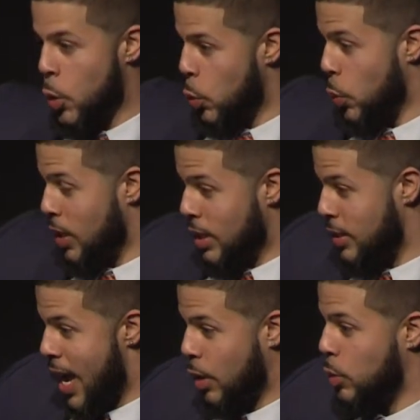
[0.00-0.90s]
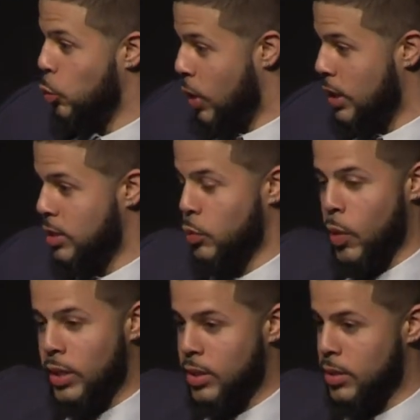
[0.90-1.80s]
We then tackled race and
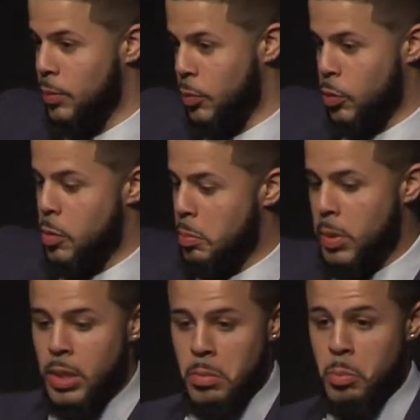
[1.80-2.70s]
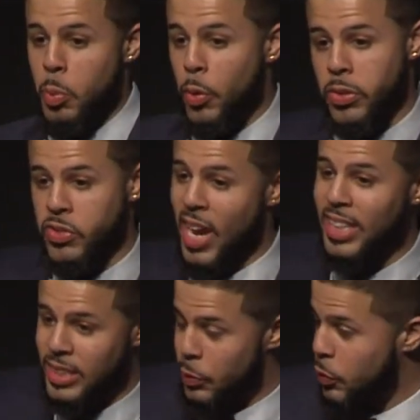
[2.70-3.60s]
racism from both the
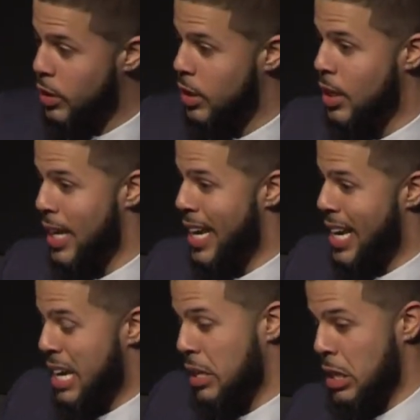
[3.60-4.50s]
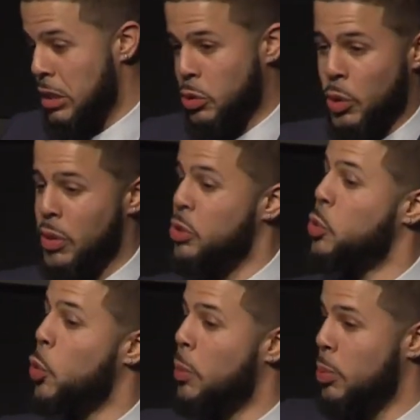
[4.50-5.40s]
scientific and a sort of
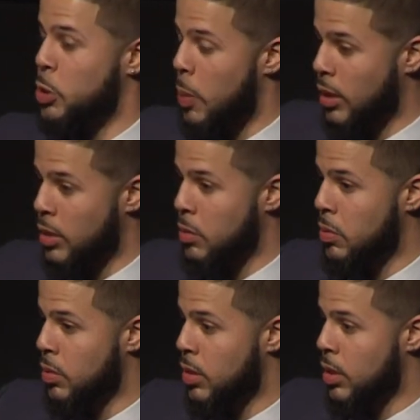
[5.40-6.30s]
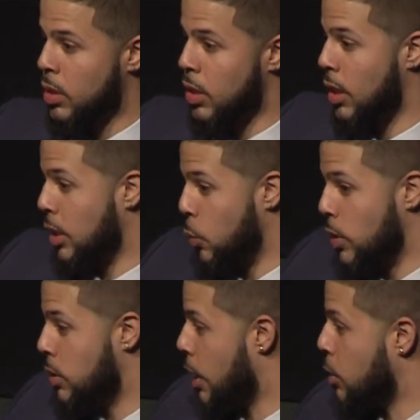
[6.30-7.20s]
historic perspective. And then we
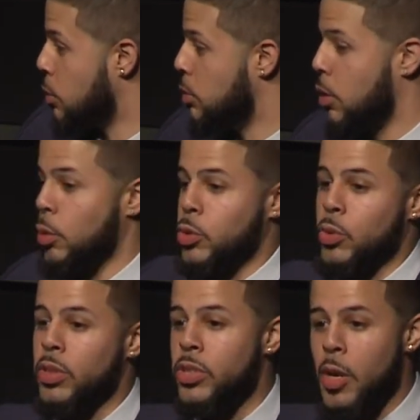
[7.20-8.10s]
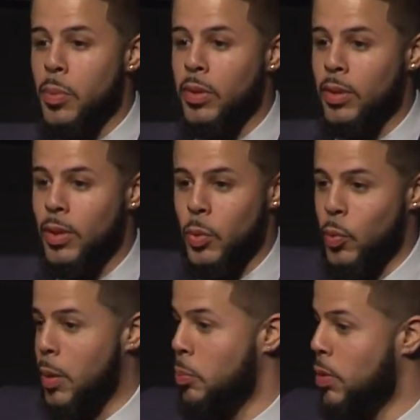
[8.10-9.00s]
tackled cultural hegemony,
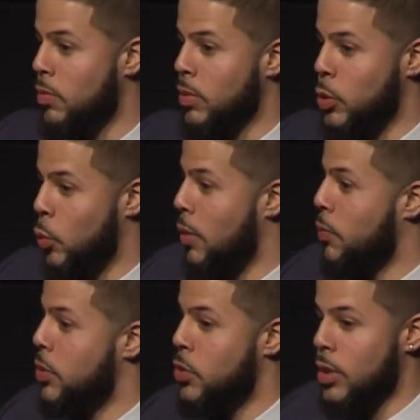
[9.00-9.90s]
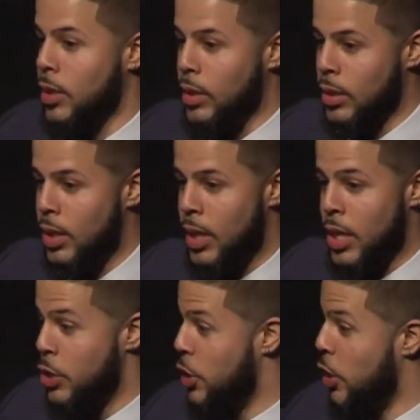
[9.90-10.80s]
white privilege, white fragility,
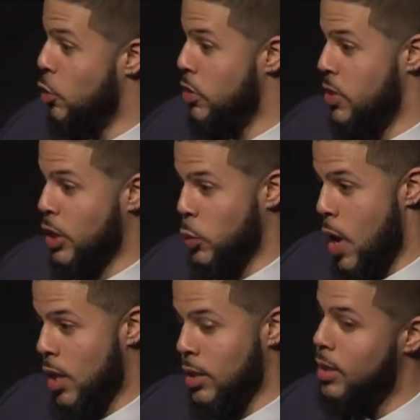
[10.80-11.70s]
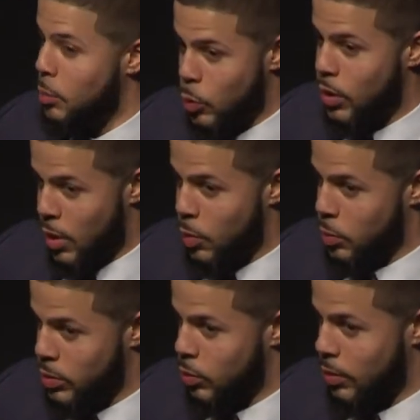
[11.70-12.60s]
gender and sexuality, and boy, that one
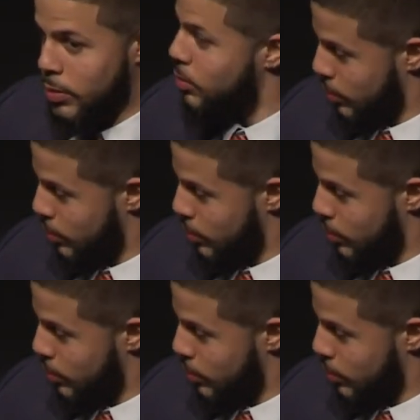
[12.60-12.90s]
was rough.